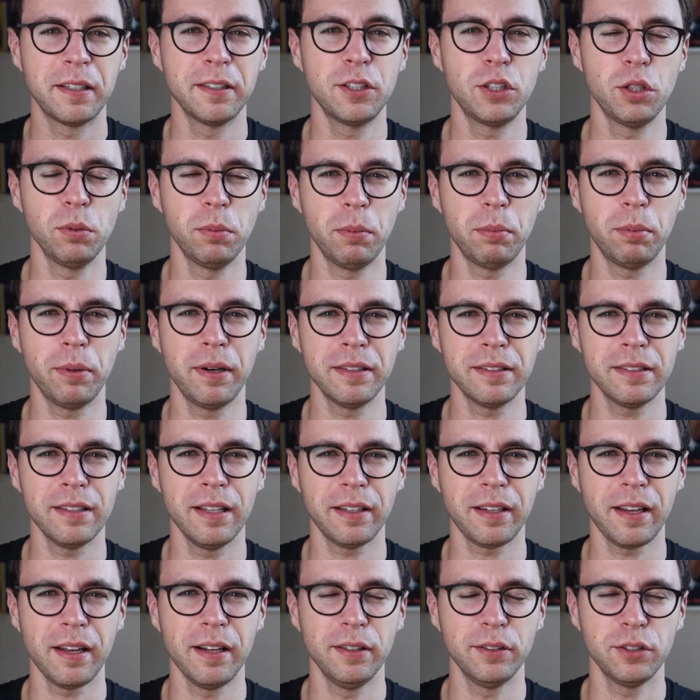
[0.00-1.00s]
Consumer brands
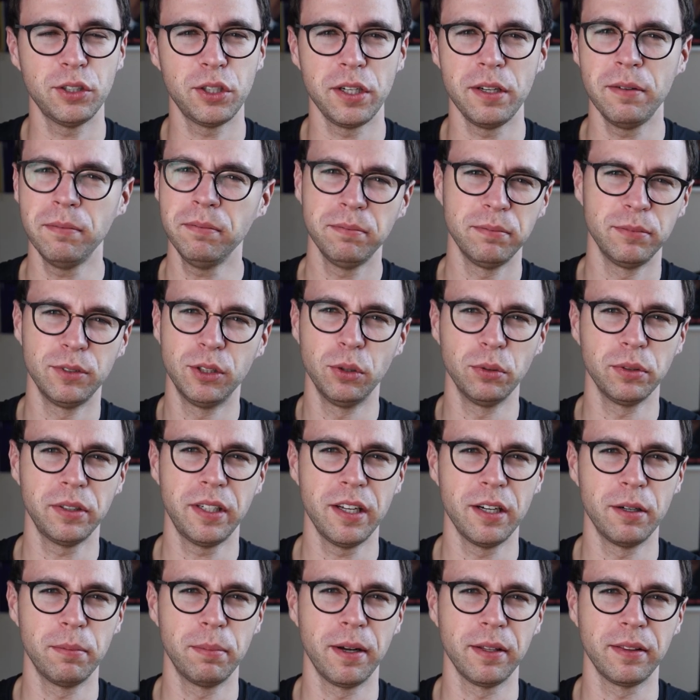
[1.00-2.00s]
like LG don't
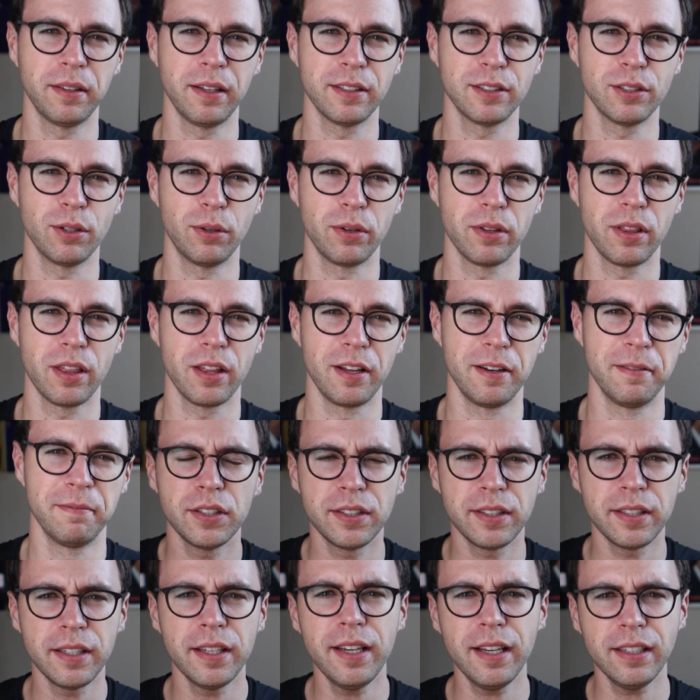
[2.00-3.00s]
care about that sort of thing.
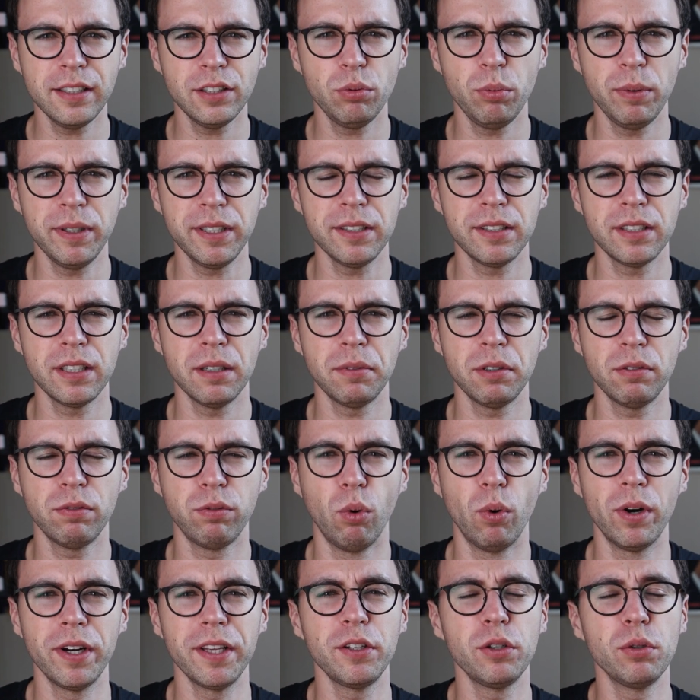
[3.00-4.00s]

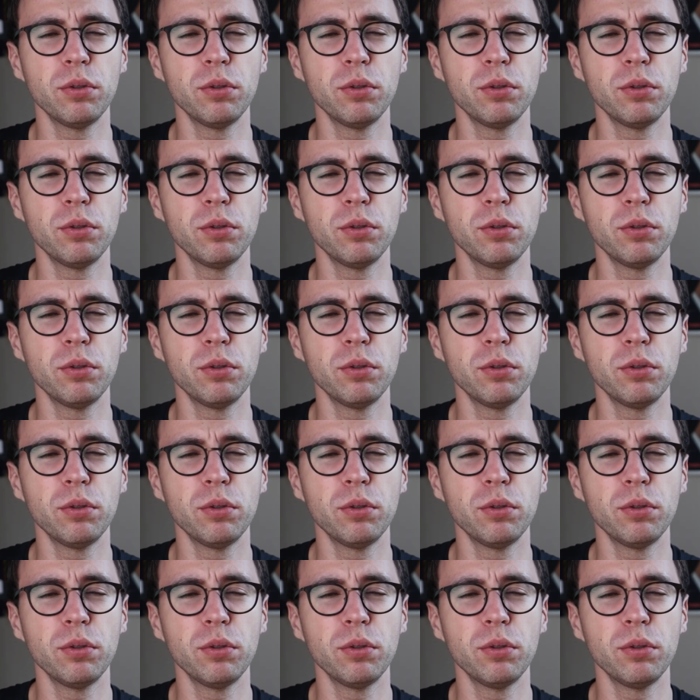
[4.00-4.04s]
CS2740